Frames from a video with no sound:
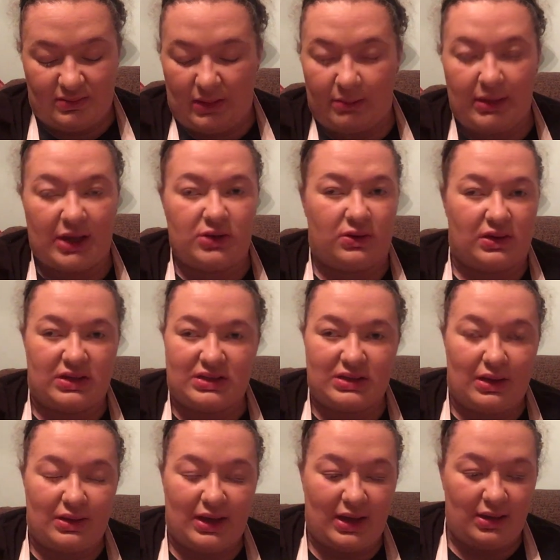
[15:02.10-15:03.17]
not trying to
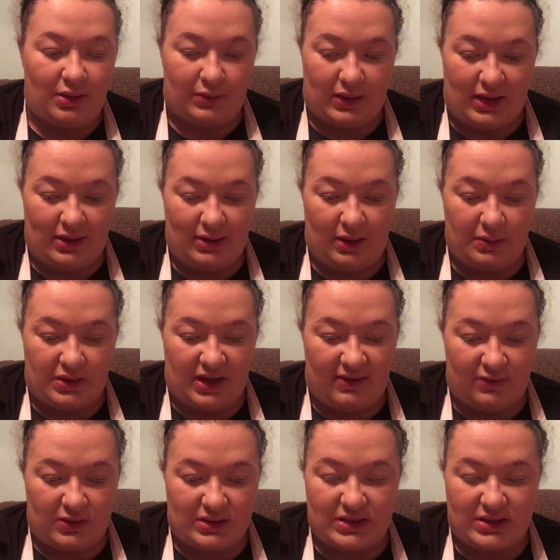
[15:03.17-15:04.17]
say that, okay? I would never